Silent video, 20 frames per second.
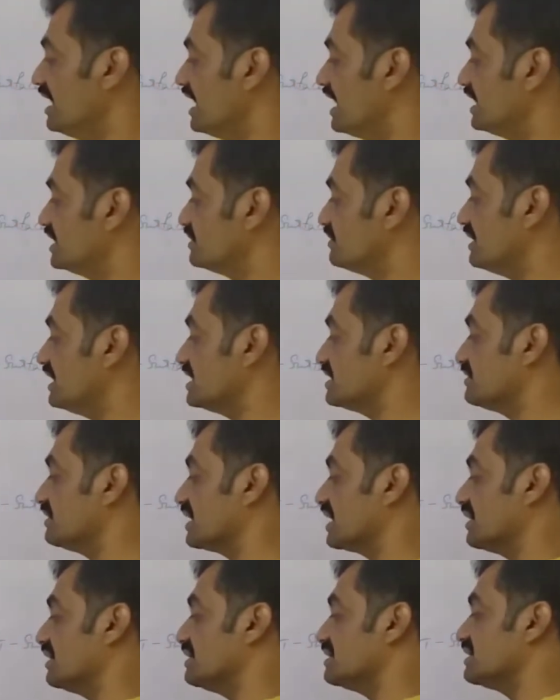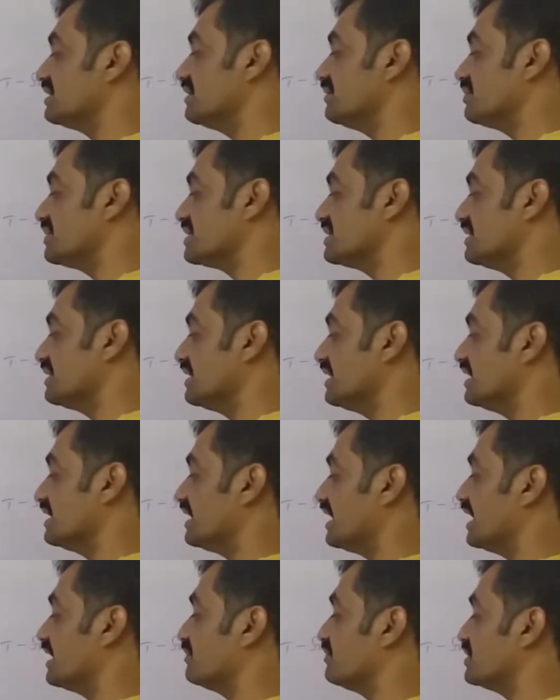as well as we can also represent that
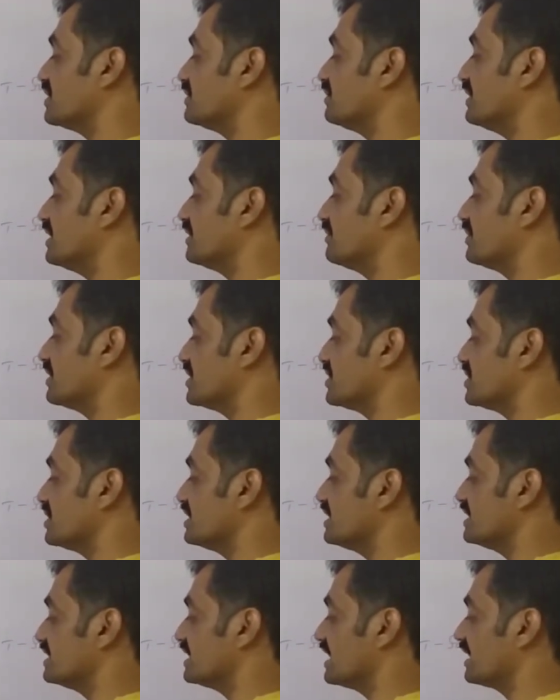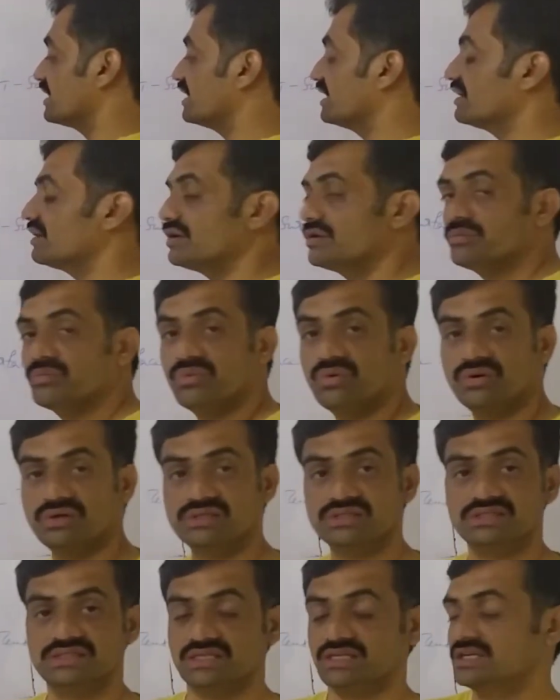atmospheric pressure is acting at
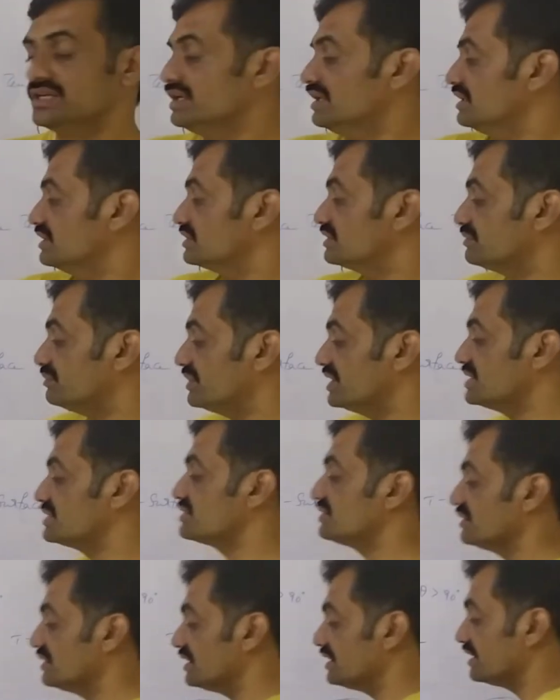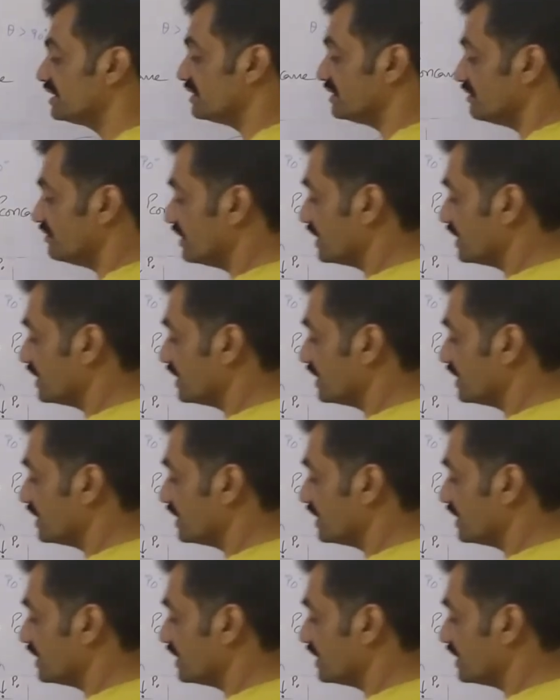point C. So based on that, here